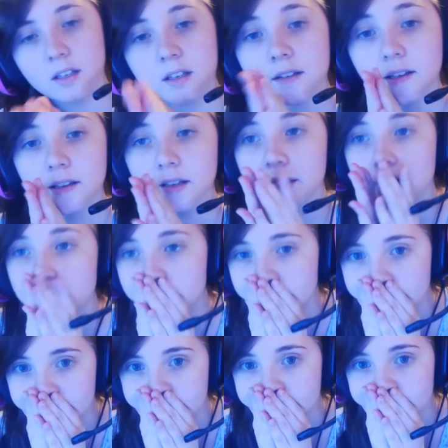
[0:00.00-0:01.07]

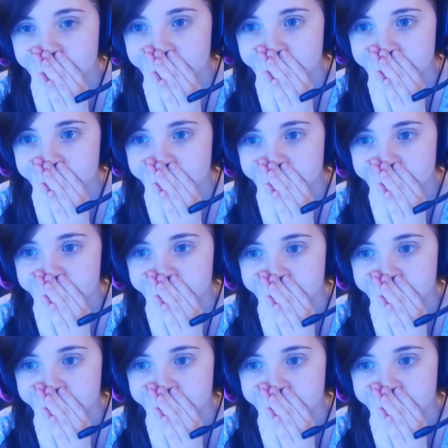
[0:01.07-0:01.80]
[no speech]